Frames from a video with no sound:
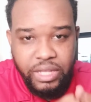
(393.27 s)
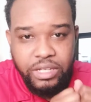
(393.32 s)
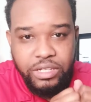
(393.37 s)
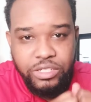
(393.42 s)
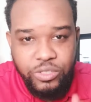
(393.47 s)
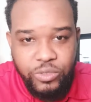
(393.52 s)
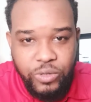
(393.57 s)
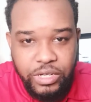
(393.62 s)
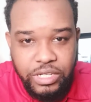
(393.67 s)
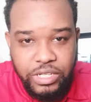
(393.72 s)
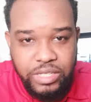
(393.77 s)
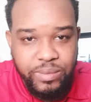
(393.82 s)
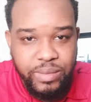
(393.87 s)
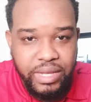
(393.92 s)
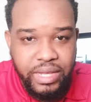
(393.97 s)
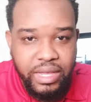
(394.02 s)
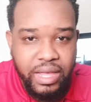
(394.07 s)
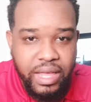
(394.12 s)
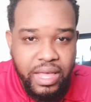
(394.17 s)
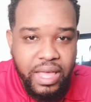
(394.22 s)
Trust
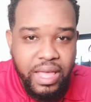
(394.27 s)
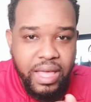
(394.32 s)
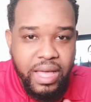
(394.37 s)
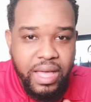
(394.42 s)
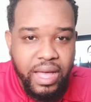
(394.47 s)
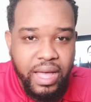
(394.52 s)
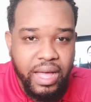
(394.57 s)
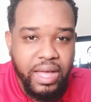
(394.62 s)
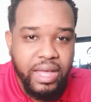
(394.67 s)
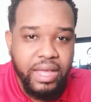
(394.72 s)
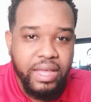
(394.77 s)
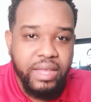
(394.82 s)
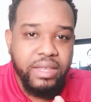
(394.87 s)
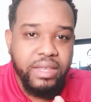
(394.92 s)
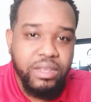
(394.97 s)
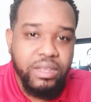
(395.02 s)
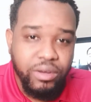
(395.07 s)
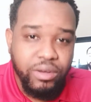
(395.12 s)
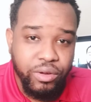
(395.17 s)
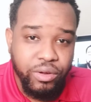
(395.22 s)
me, I
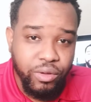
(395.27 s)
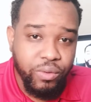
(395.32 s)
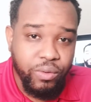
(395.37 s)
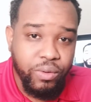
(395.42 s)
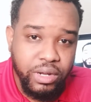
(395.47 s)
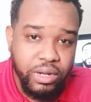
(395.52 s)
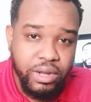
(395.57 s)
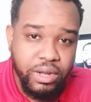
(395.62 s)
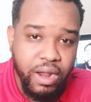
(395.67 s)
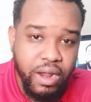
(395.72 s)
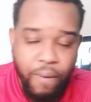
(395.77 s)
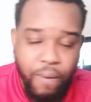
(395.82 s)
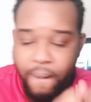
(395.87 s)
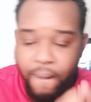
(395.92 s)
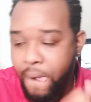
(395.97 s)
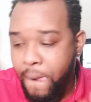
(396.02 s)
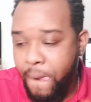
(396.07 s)
know. Now,